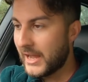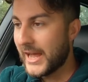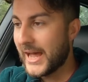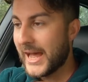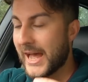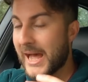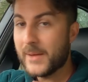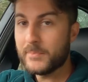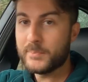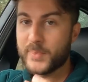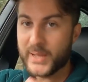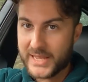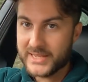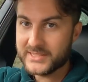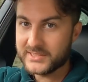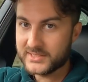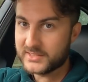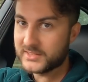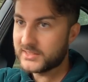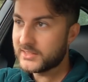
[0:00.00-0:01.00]
At
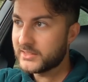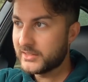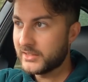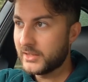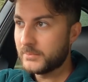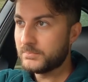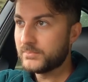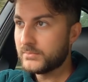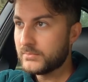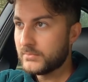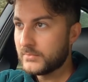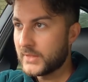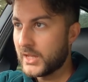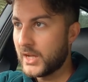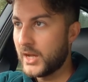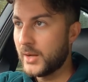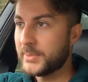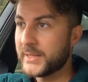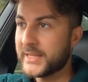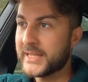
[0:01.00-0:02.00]
best,
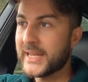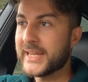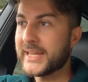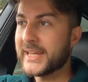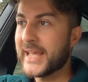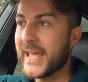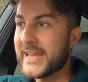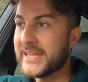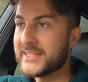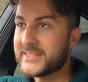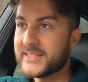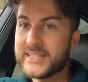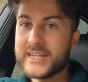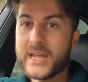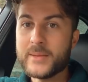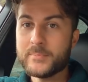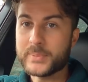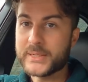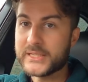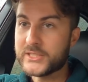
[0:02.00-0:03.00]
I'll be getting 18
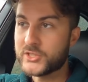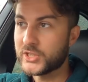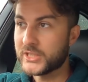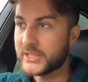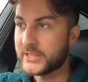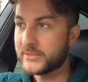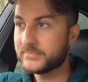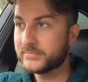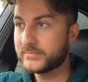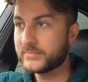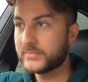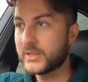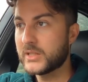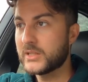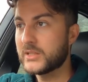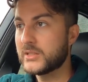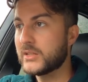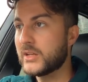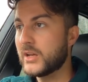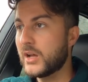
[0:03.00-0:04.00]
mpg.
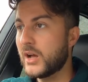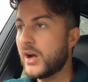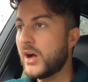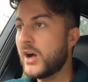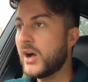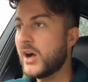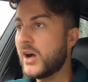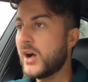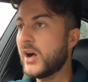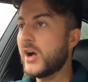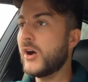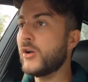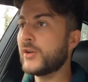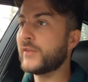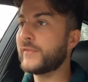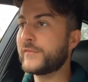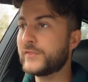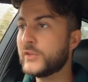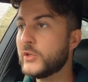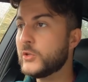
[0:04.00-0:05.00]
On a
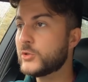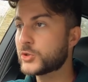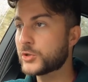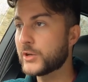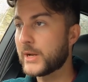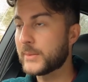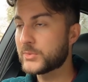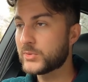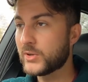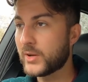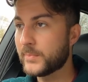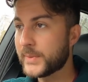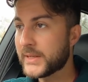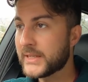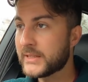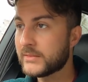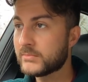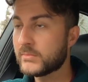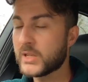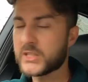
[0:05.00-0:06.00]
few trips where I've
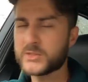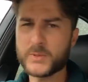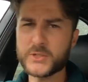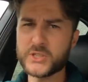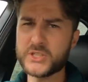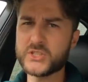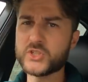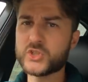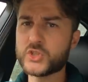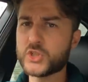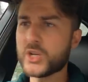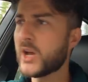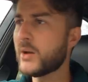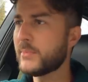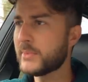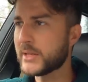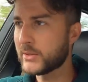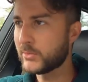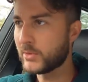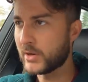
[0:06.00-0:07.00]
been, especially to
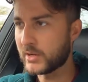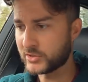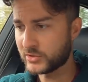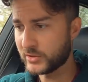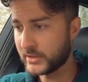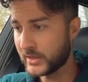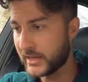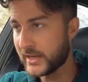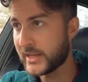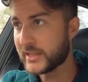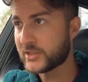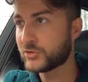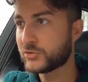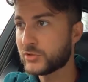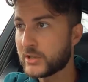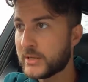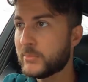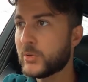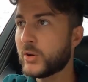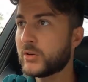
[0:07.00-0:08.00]
Germany, where I was doing an
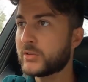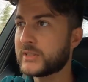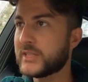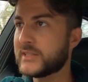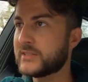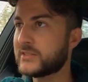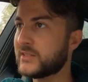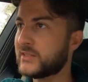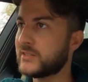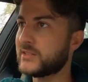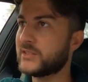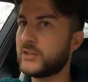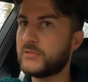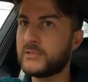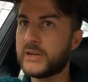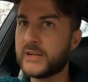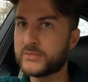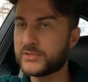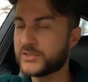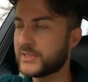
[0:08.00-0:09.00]
extreme long distance at
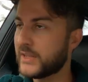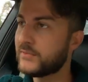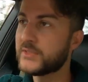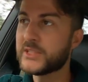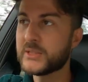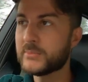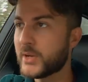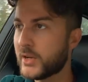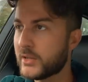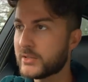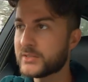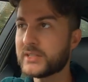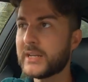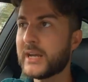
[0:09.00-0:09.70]
around 70 miles an